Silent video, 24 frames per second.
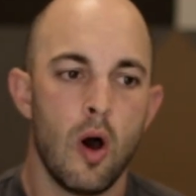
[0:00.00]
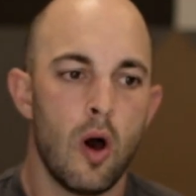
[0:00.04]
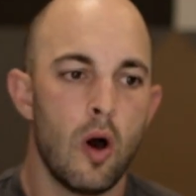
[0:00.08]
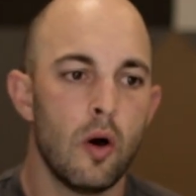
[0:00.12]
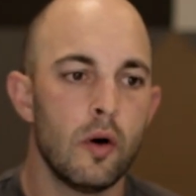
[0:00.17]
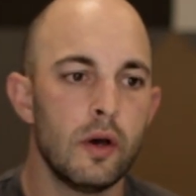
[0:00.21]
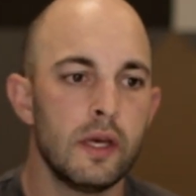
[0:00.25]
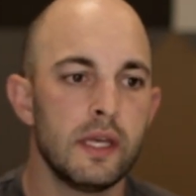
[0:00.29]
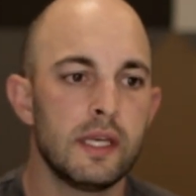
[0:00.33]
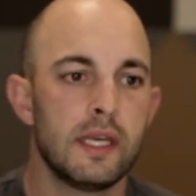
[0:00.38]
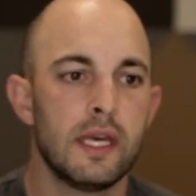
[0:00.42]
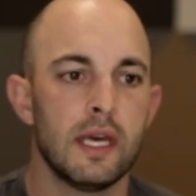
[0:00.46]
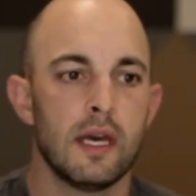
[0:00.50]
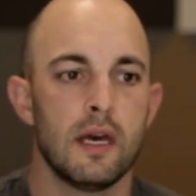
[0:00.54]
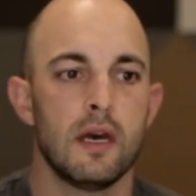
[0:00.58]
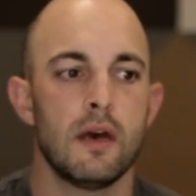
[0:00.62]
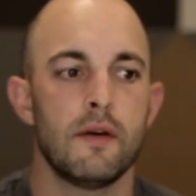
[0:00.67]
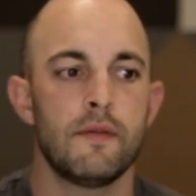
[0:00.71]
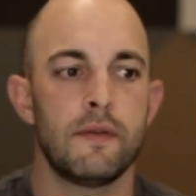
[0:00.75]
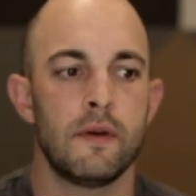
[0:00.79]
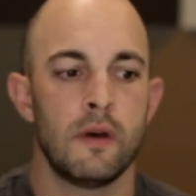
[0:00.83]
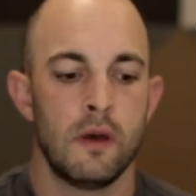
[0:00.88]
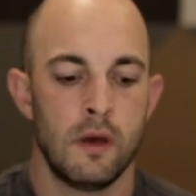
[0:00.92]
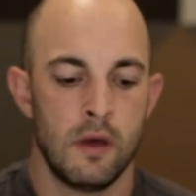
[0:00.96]
Only
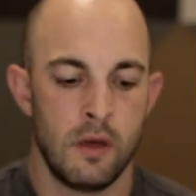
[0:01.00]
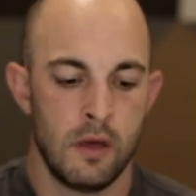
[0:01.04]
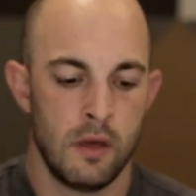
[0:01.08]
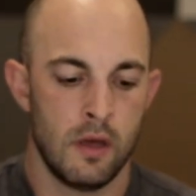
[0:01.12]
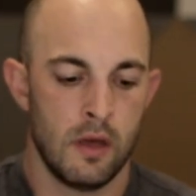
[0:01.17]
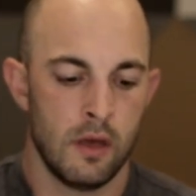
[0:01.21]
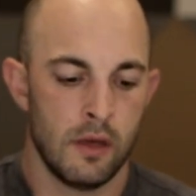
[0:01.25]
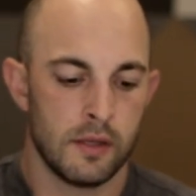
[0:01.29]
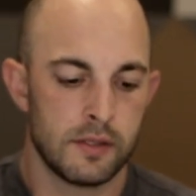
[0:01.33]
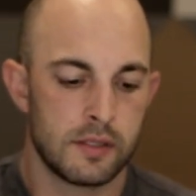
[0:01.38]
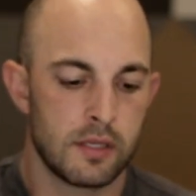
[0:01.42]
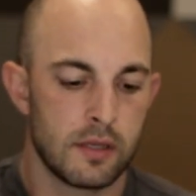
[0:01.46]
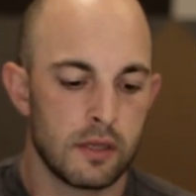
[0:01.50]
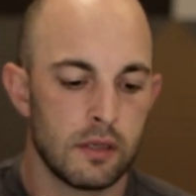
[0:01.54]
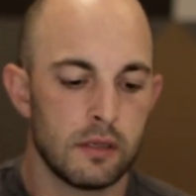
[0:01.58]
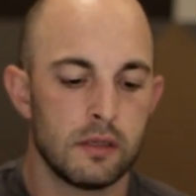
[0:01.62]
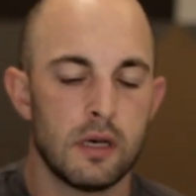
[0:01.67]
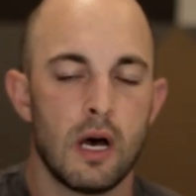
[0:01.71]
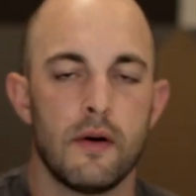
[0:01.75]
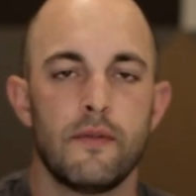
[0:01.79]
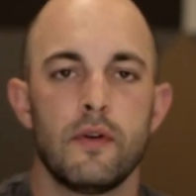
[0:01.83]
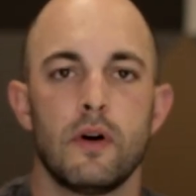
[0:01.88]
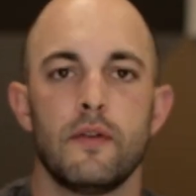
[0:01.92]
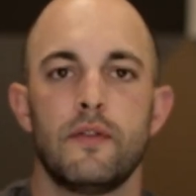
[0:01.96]
give to the
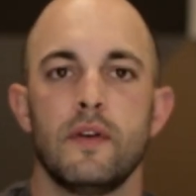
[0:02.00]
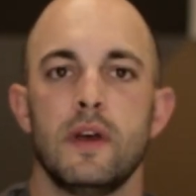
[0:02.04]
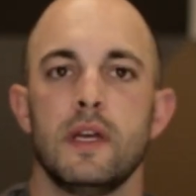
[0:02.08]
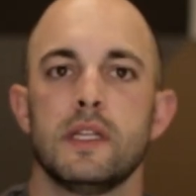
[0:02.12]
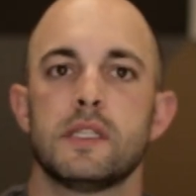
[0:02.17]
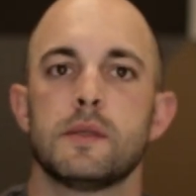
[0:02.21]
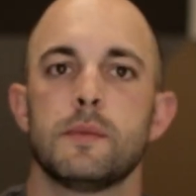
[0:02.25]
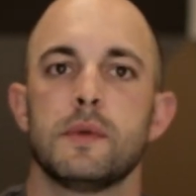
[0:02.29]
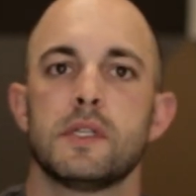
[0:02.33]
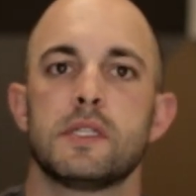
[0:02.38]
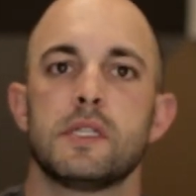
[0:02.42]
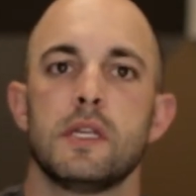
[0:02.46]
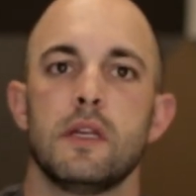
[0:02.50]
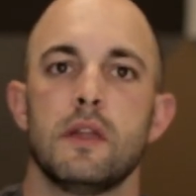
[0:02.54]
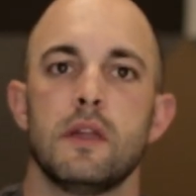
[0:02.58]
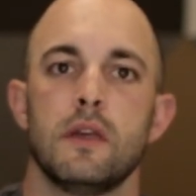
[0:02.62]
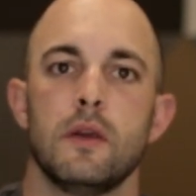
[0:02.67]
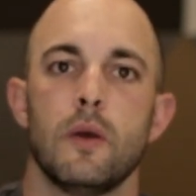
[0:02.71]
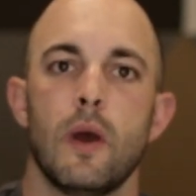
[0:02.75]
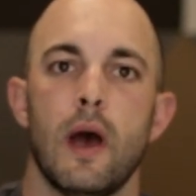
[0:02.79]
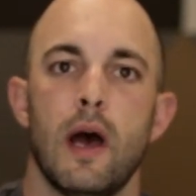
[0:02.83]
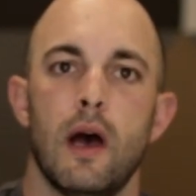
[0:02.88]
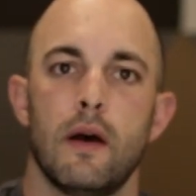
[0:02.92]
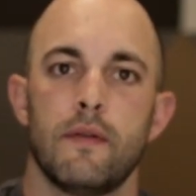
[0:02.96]
level of intimacy that
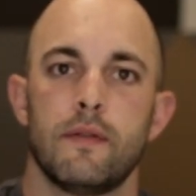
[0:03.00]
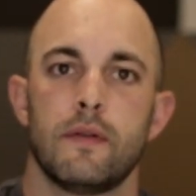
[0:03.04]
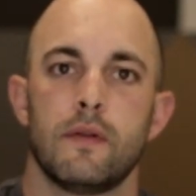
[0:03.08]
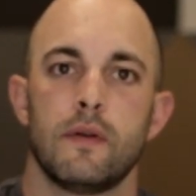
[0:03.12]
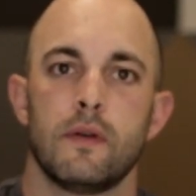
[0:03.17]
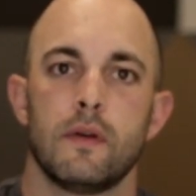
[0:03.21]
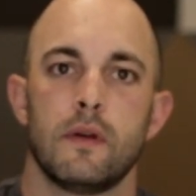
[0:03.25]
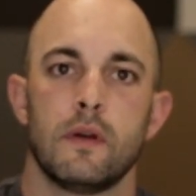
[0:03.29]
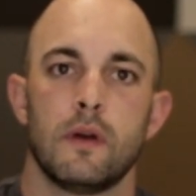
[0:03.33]
you have.